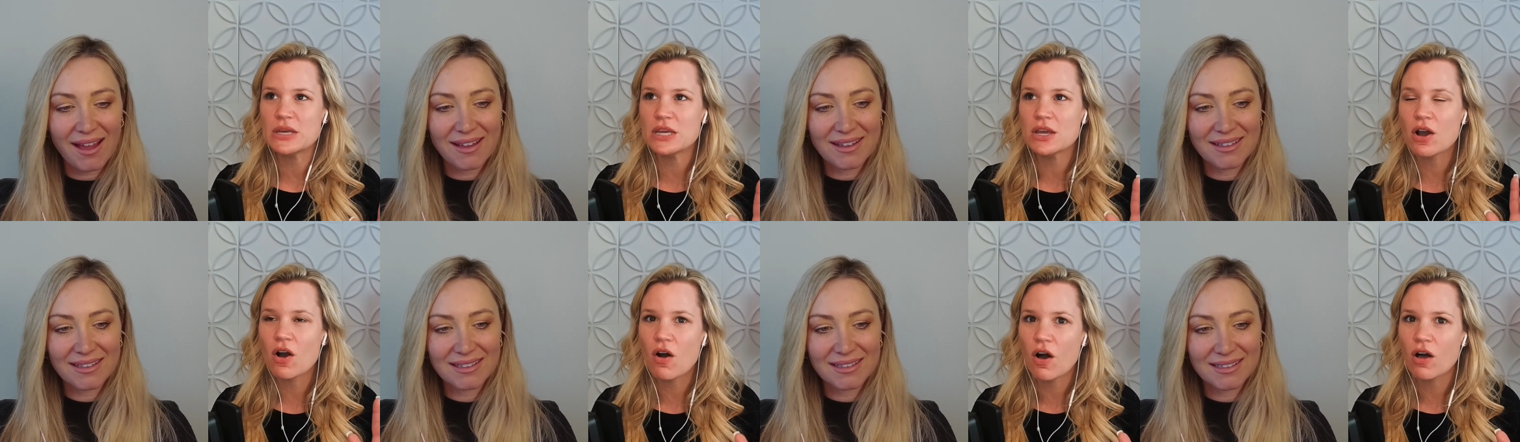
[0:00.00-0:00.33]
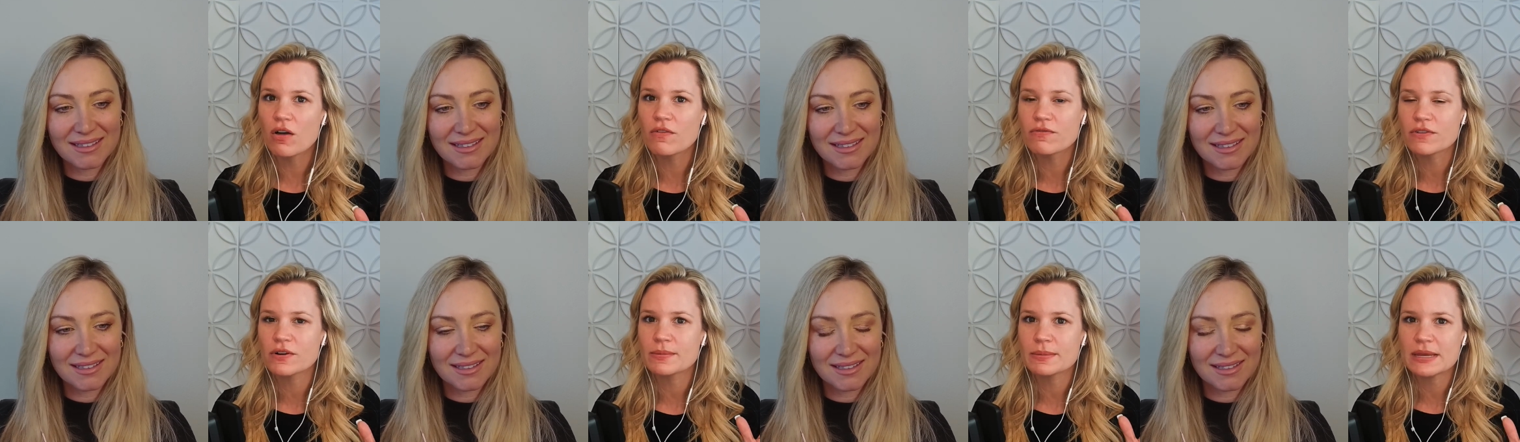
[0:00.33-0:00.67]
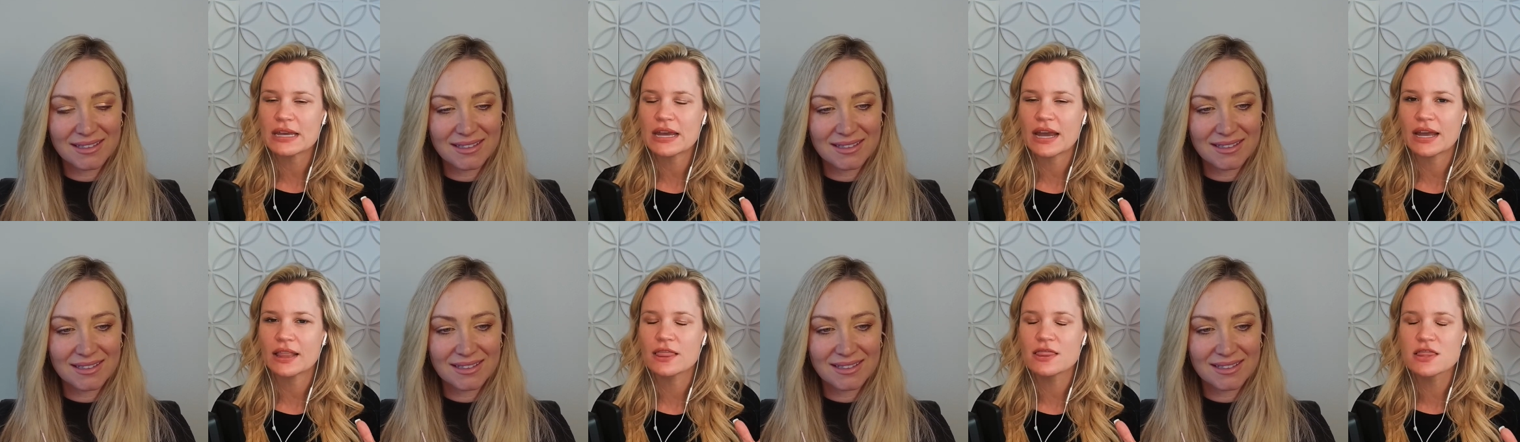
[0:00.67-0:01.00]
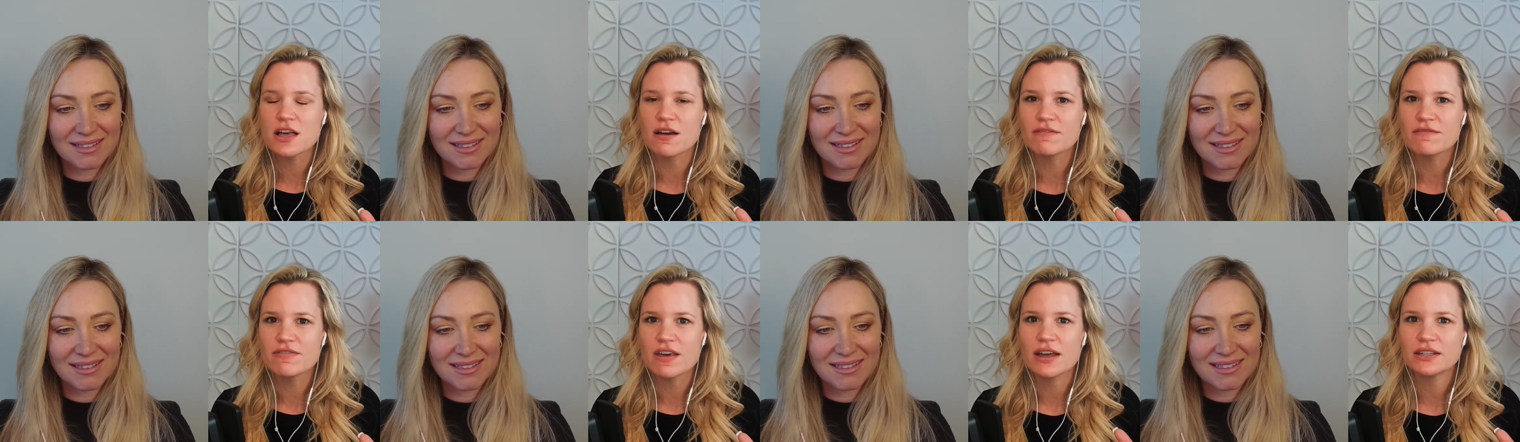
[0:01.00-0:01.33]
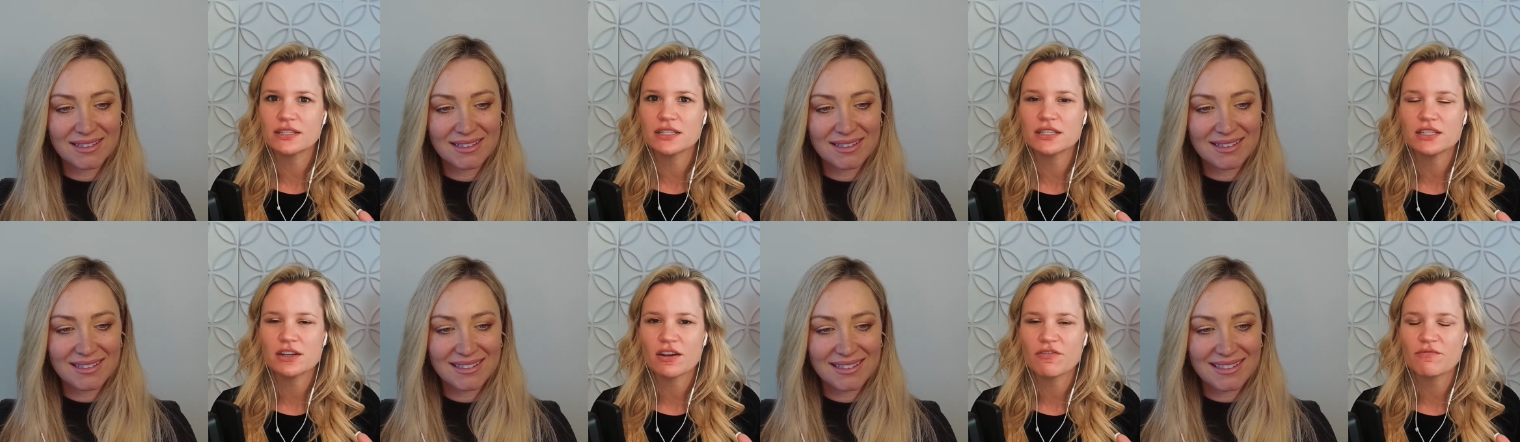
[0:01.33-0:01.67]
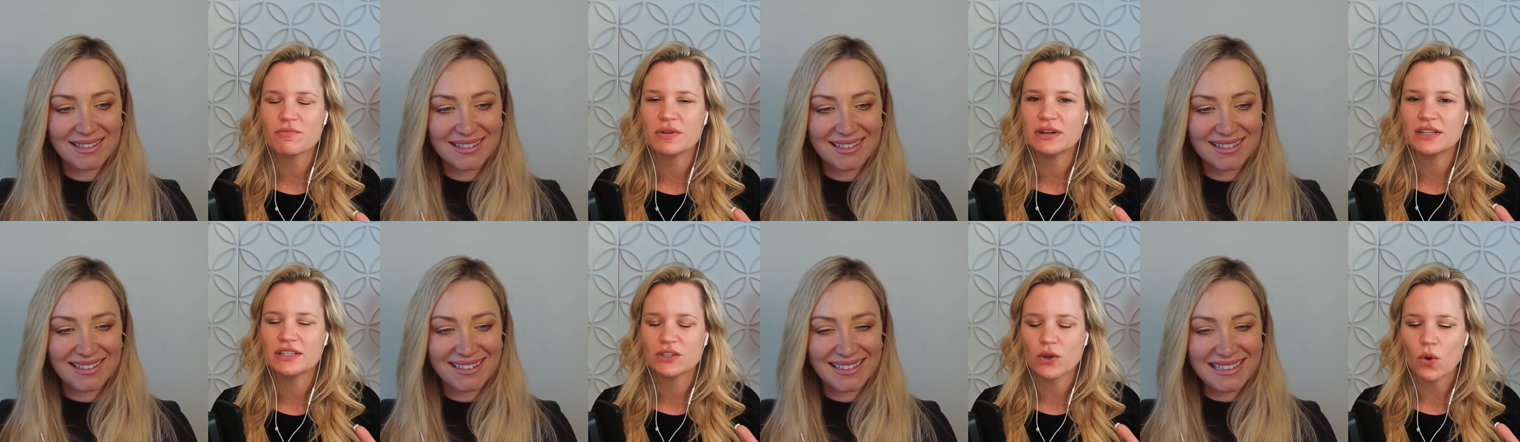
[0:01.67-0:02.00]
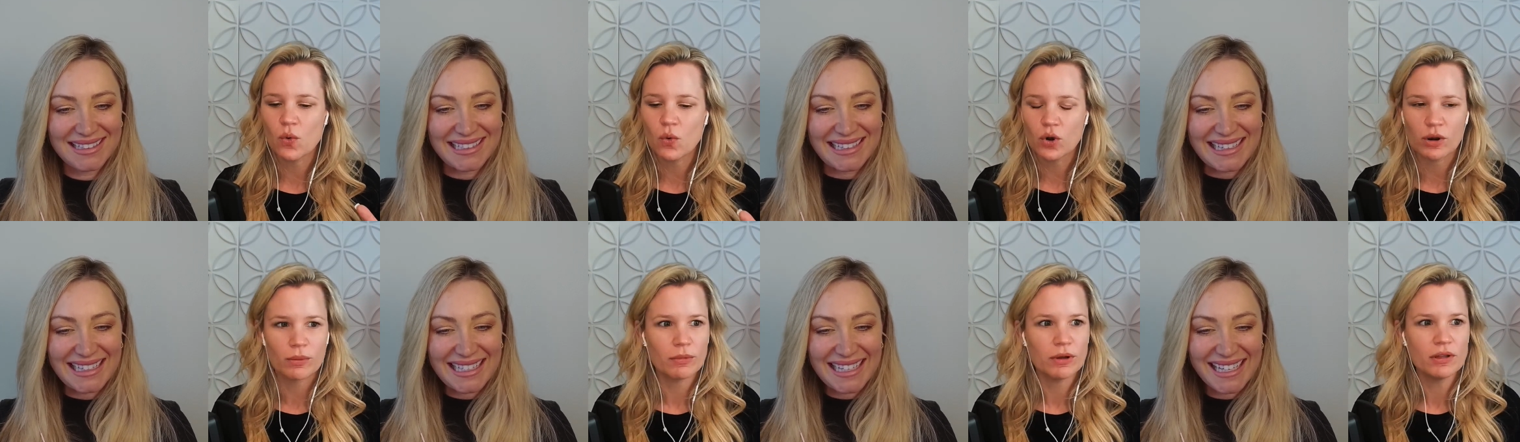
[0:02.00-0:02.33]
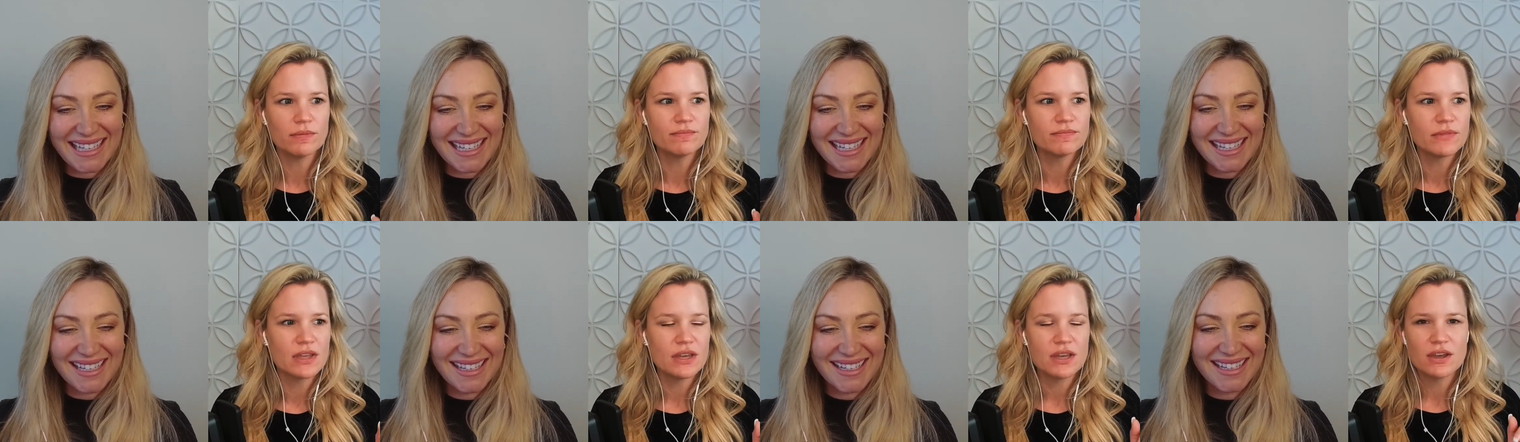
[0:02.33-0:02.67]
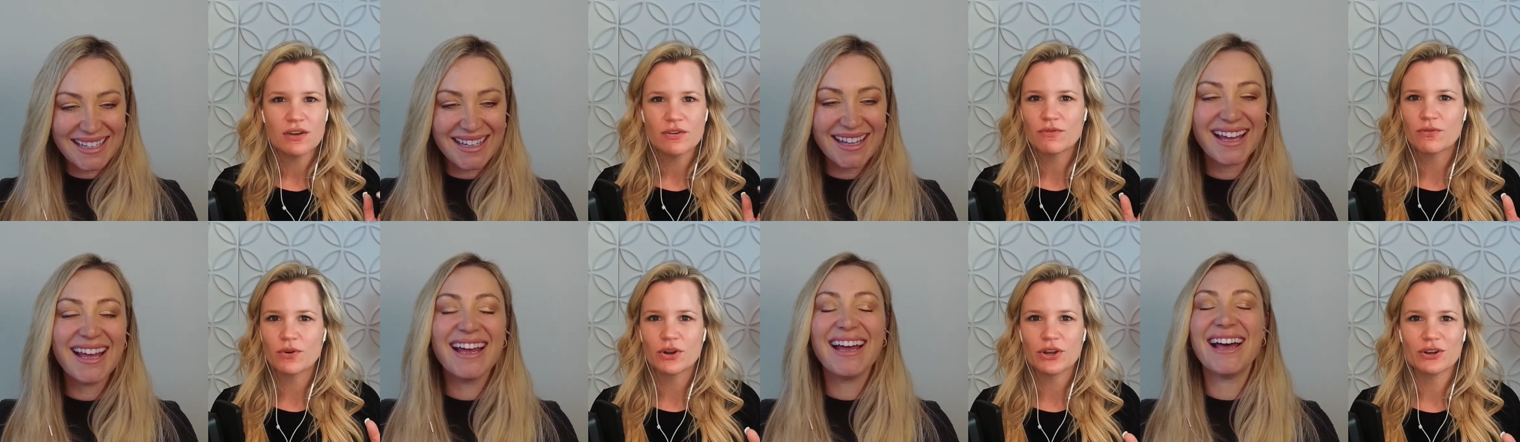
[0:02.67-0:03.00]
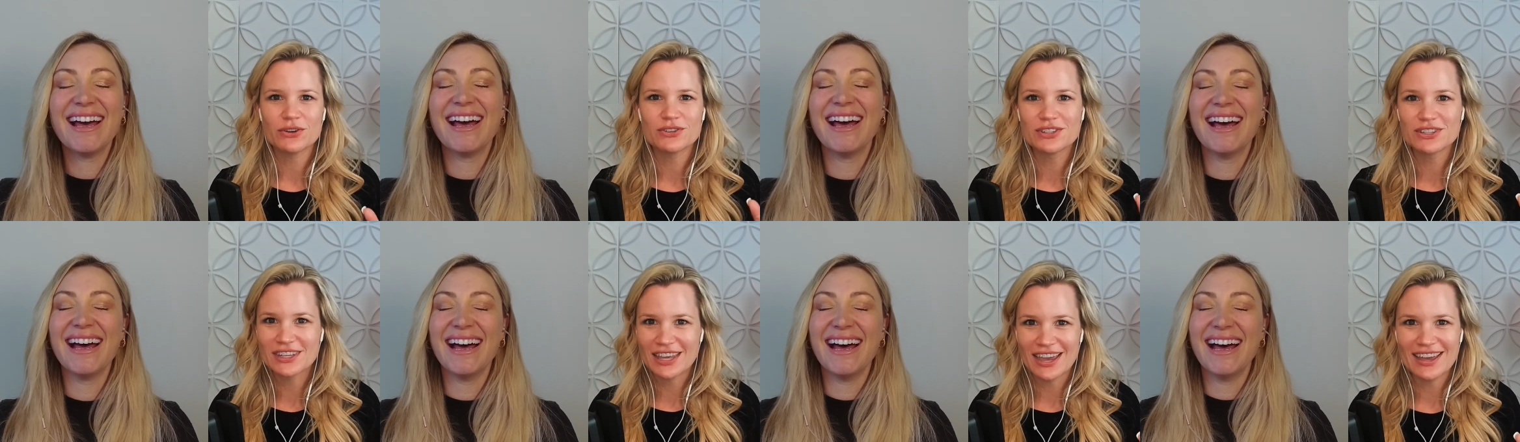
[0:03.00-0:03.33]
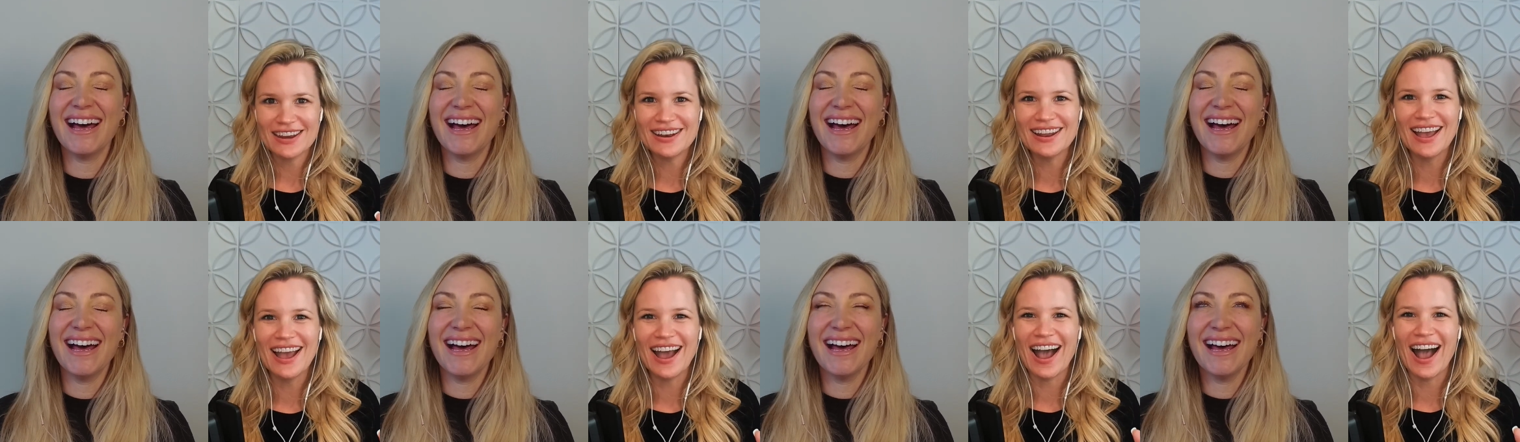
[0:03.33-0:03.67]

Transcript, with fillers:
Speaker 1: be all for me. I love that stuff, but it's horrible for your skin.